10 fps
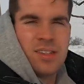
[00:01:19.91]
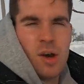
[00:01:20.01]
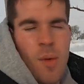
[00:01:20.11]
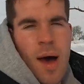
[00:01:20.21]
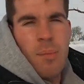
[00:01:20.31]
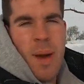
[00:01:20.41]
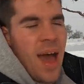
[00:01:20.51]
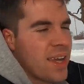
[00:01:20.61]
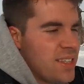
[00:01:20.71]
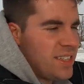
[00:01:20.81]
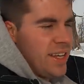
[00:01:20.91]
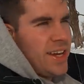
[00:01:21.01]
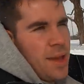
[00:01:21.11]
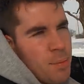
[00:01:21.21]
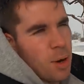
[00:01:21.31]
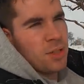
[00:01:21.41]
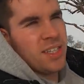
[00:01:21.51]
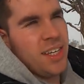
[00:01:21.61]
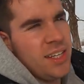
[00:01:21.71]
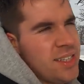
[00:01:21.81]
So a while back, C&A Pro
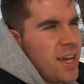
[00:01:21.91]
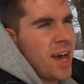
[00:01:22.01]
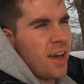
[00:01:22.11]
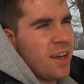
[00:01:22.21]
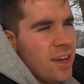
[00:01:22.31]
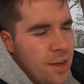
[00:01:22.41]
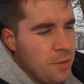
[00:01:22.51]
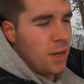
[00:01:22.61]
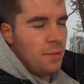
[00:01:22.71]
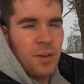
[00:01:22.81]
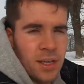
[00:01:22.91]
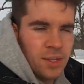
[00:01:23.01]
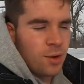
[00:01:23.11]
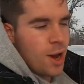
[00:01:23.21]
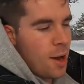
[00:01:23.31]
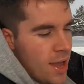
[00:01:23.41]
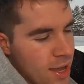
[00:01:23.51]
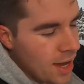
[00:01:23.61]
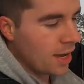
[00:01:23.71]
Skis, uh, if you, if you guys don't know, I